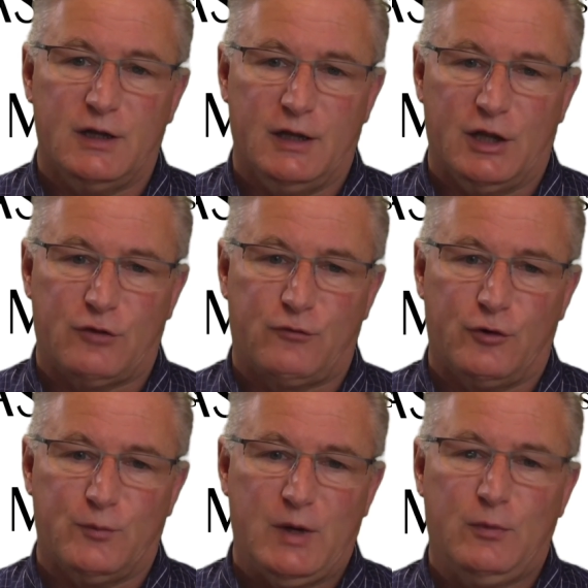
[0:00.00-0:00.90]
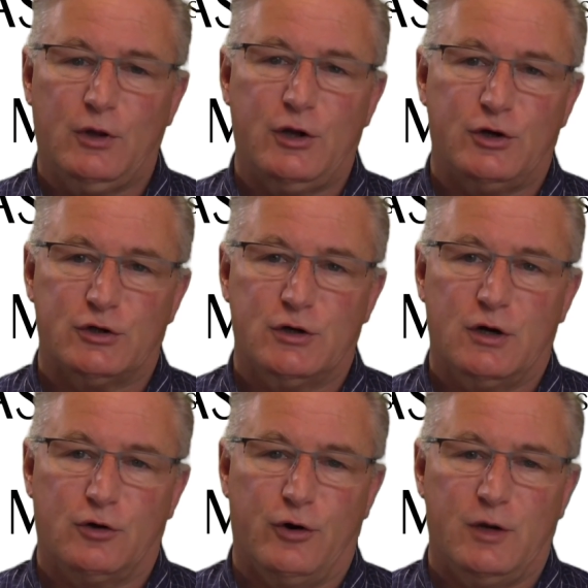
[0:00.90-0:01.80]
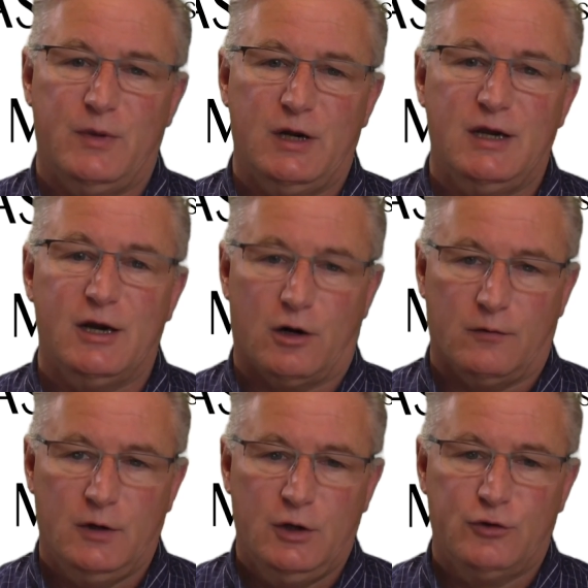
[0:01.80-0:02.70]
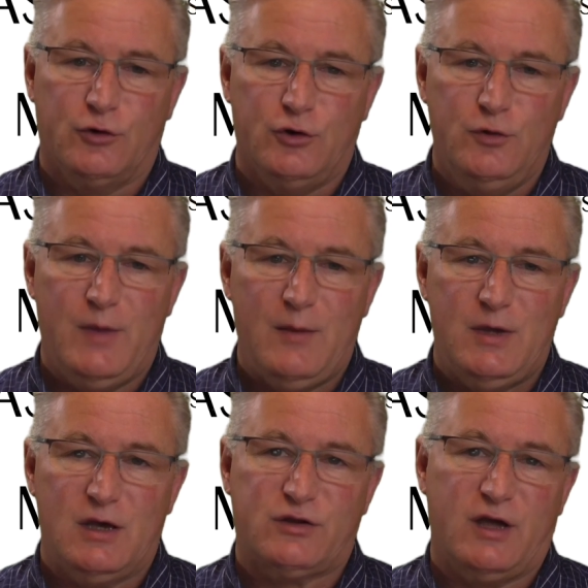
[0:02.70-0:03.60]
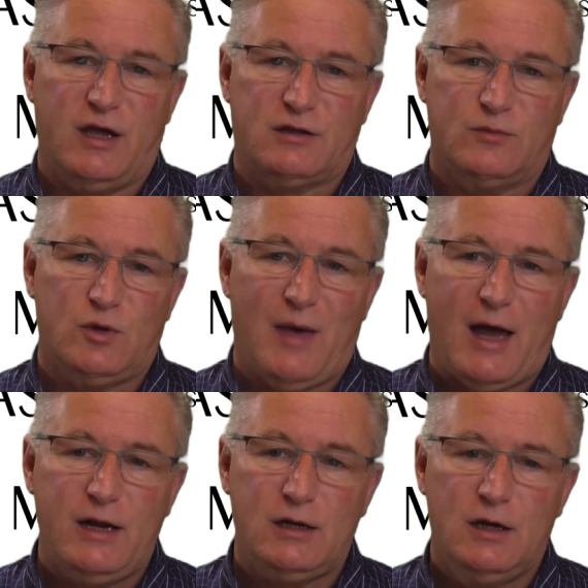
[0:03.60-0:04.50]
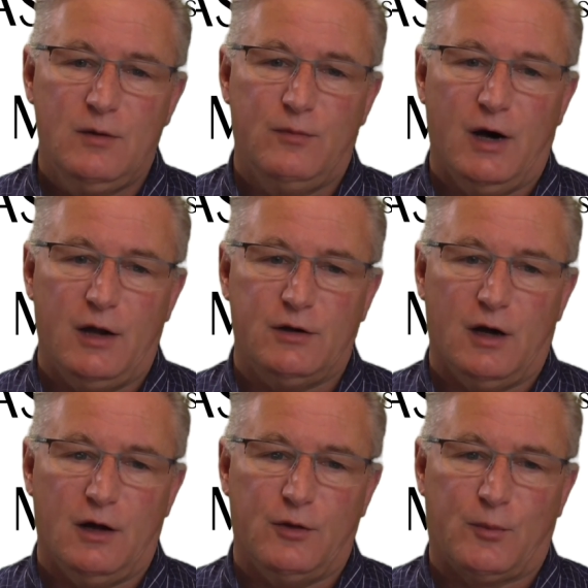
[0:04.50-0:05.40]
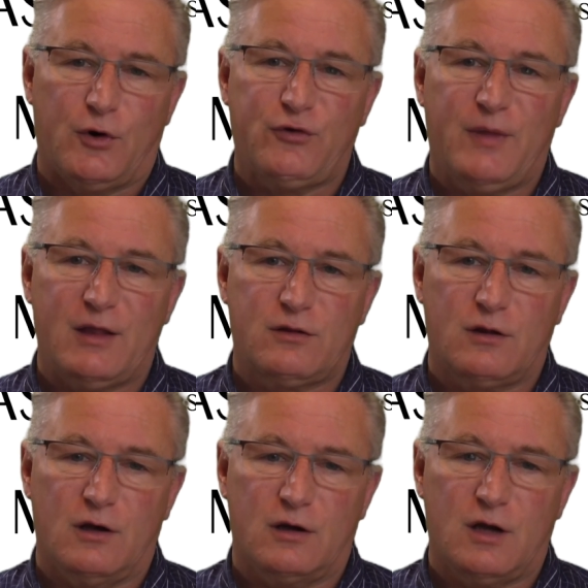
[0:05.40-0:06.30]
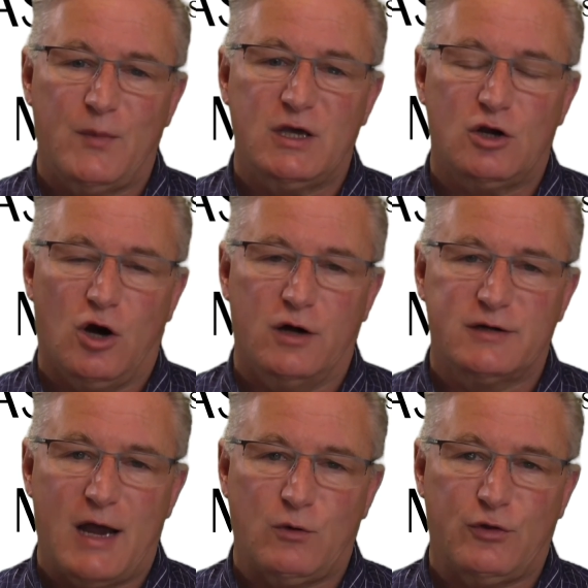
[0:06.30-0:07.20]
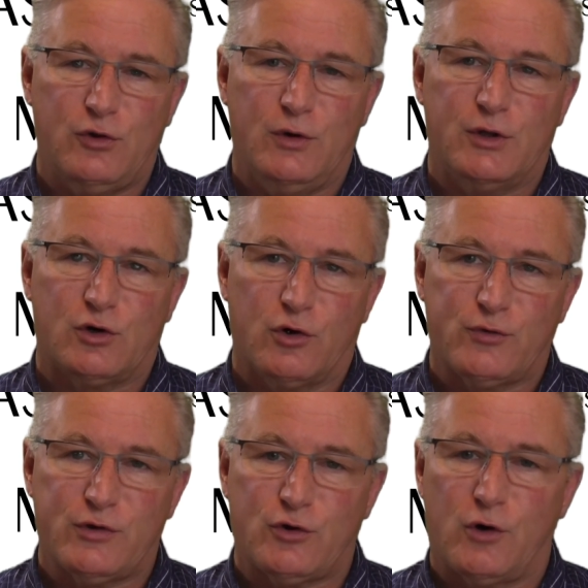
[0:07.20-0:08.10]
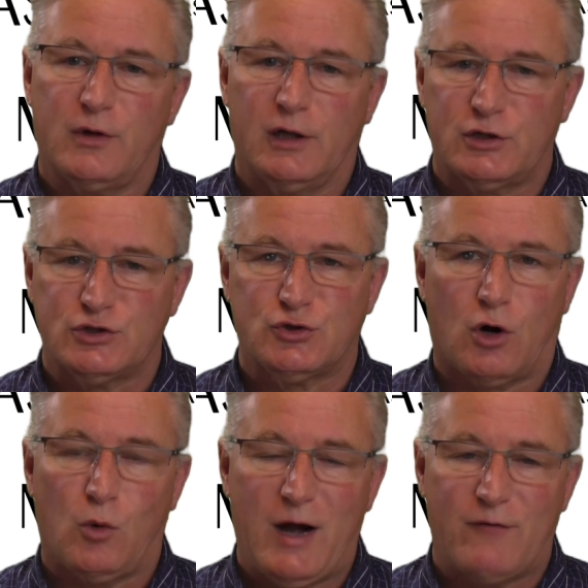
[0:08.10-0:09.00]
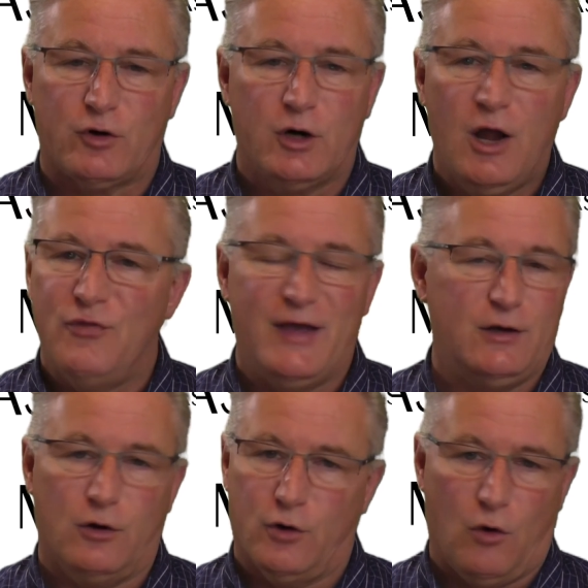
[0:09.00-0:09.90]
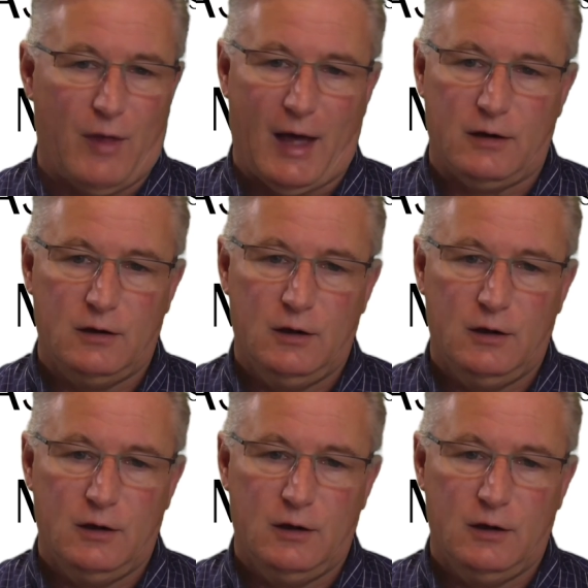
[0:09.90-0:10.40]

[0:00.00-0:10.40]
It's for the people that you're going to be near. So you may be asymptomatic, but the person that's coming in contact with you in the grocery store, the liquor store, wherever, they don't know that.